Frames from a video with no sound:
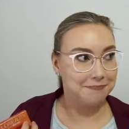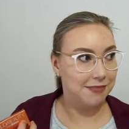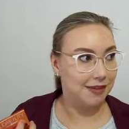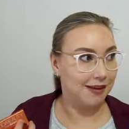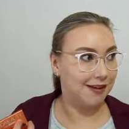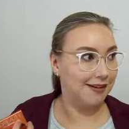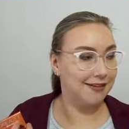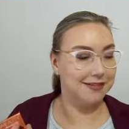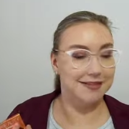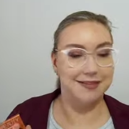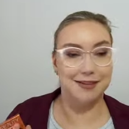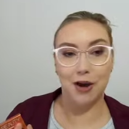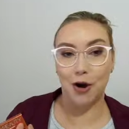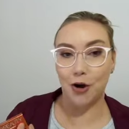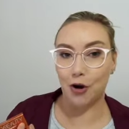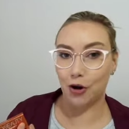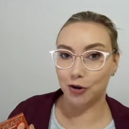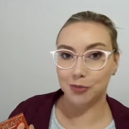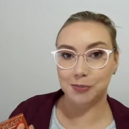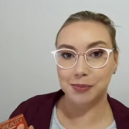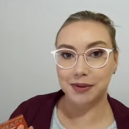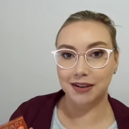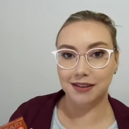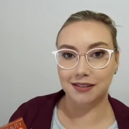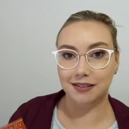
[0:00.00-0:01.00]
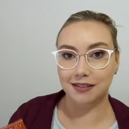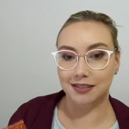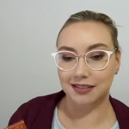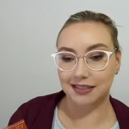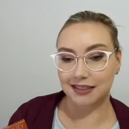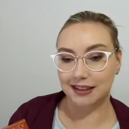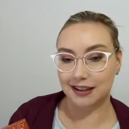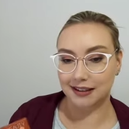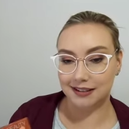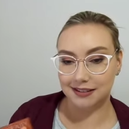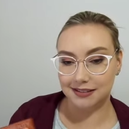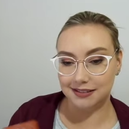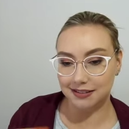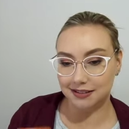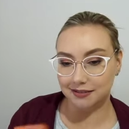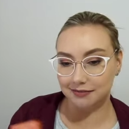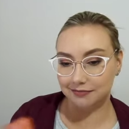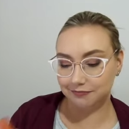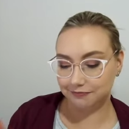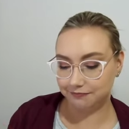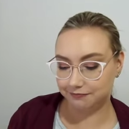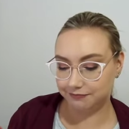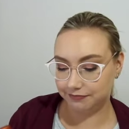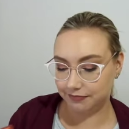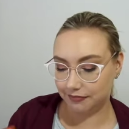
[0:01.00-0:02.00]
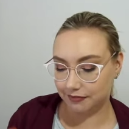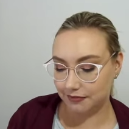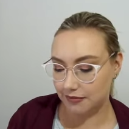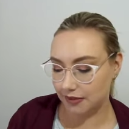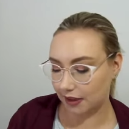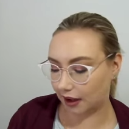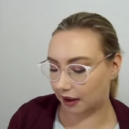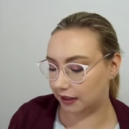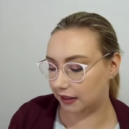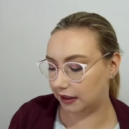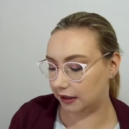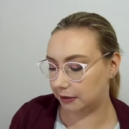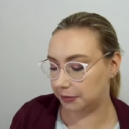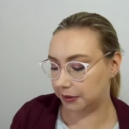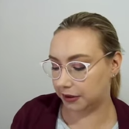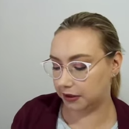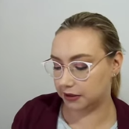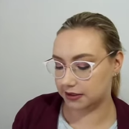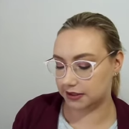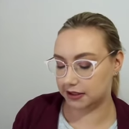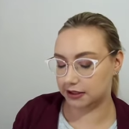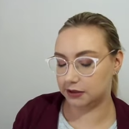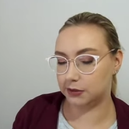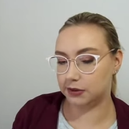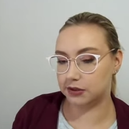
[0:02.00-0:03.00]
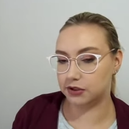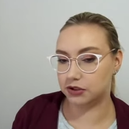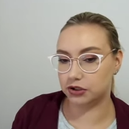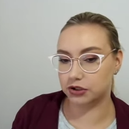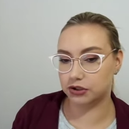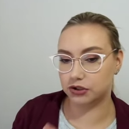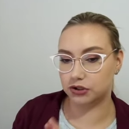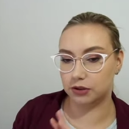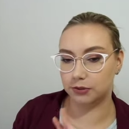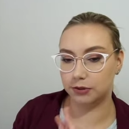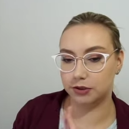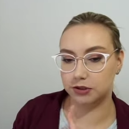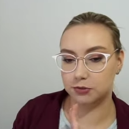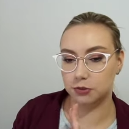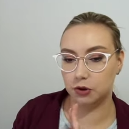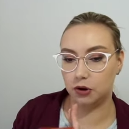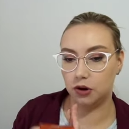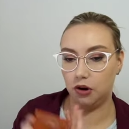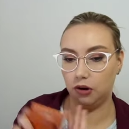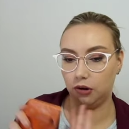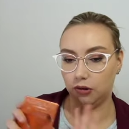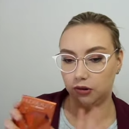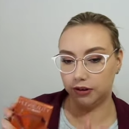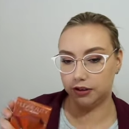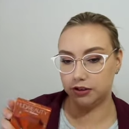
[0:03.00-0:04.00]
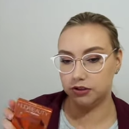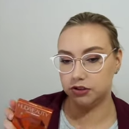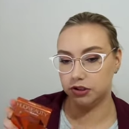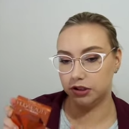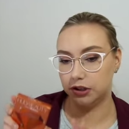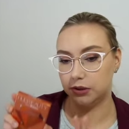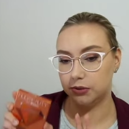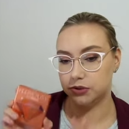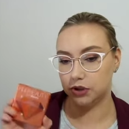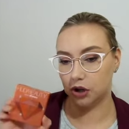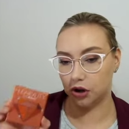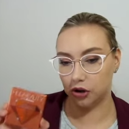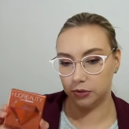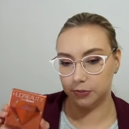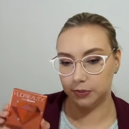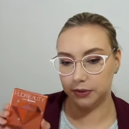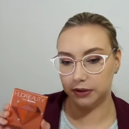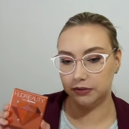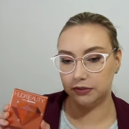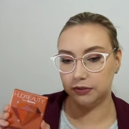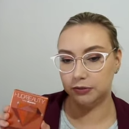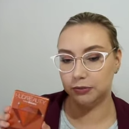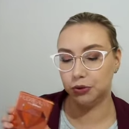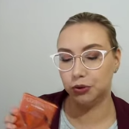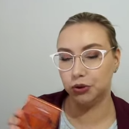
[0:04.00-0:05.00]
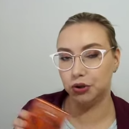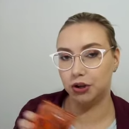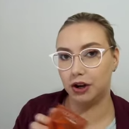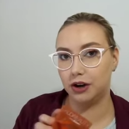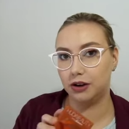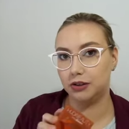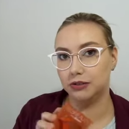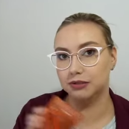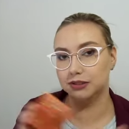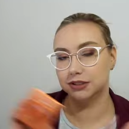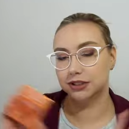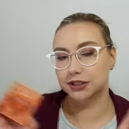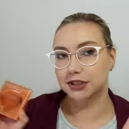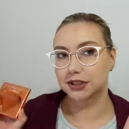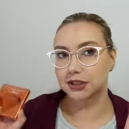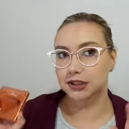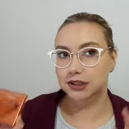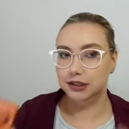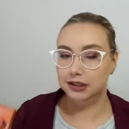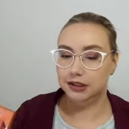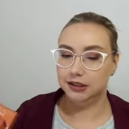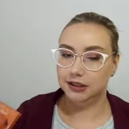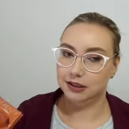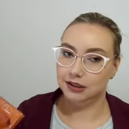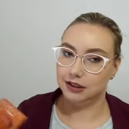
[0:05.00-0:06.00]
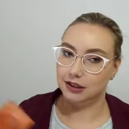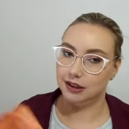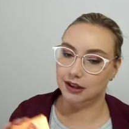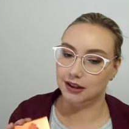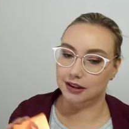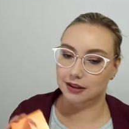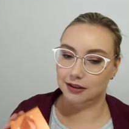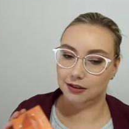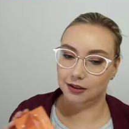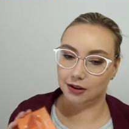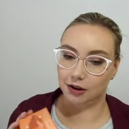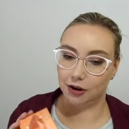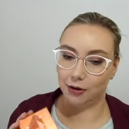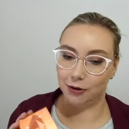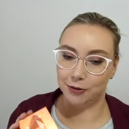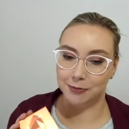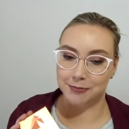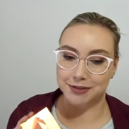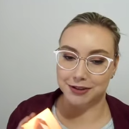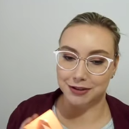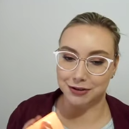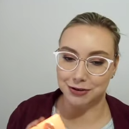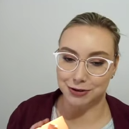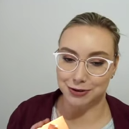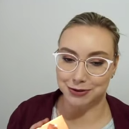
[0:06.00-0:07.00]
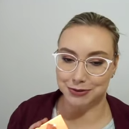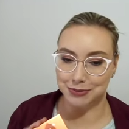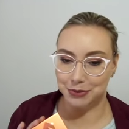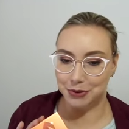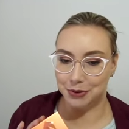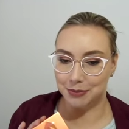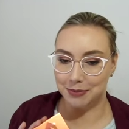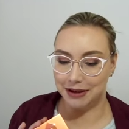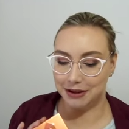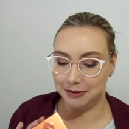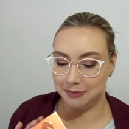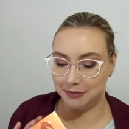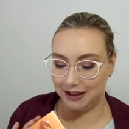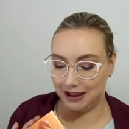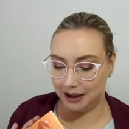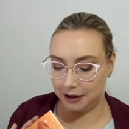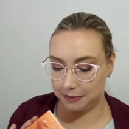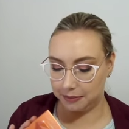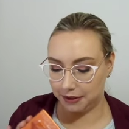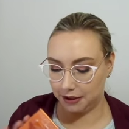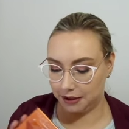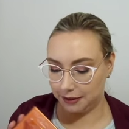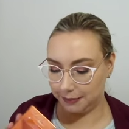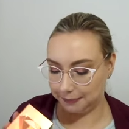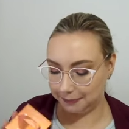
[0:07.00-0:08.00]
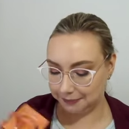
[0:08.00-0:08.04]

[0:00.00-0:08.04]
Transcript: and hoping that... I think because this was just so much more orange and I was hoping for more gold, that I think the Gold Obsessions will make me happier.